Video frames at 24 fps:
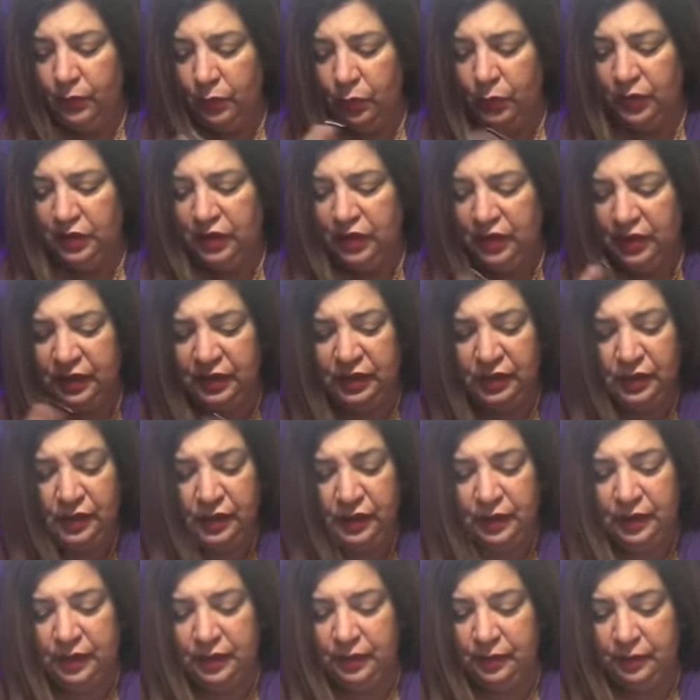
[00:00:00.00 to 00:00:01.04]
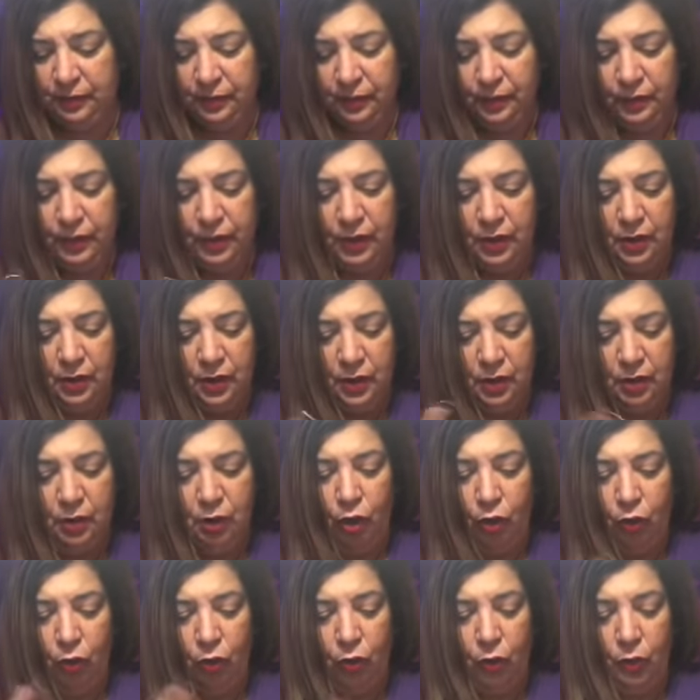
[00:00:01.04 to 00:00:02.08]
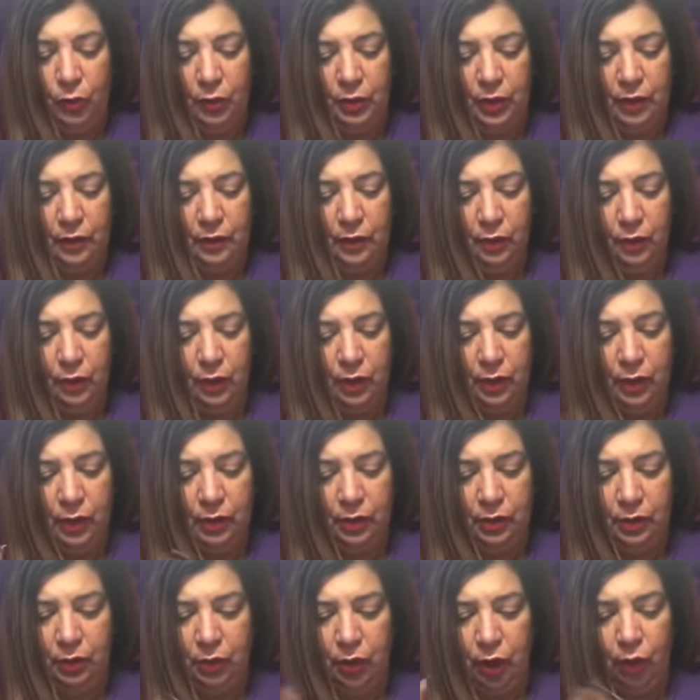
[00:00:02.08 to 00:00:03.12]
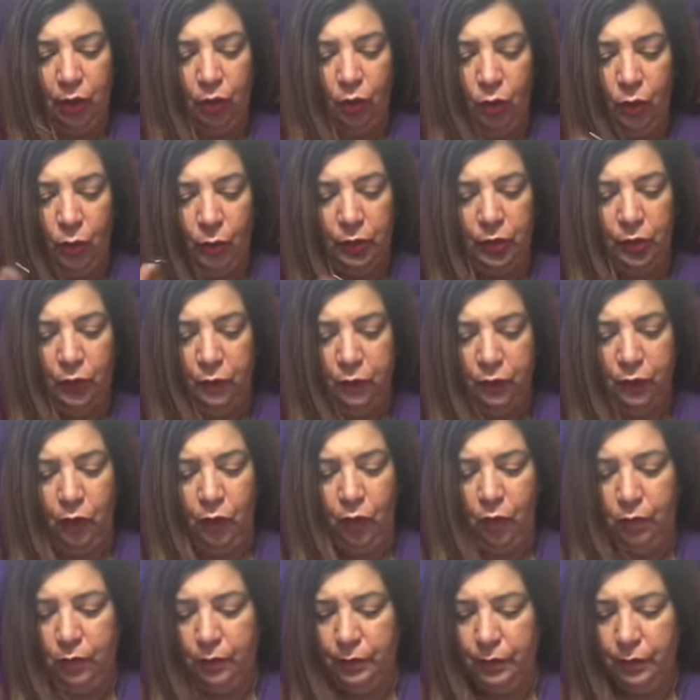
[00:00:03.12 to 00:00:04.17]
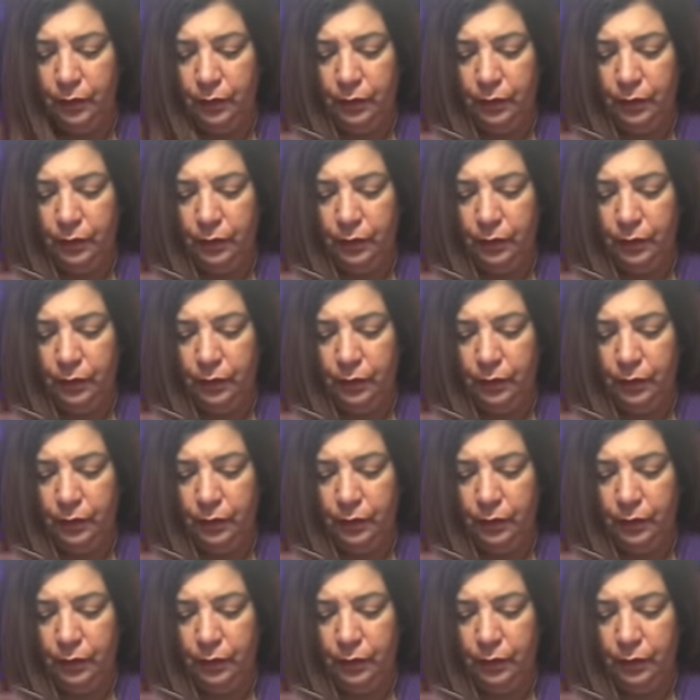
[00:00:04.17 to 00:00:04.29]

Resistance, not going with the, uh, not going with the flow.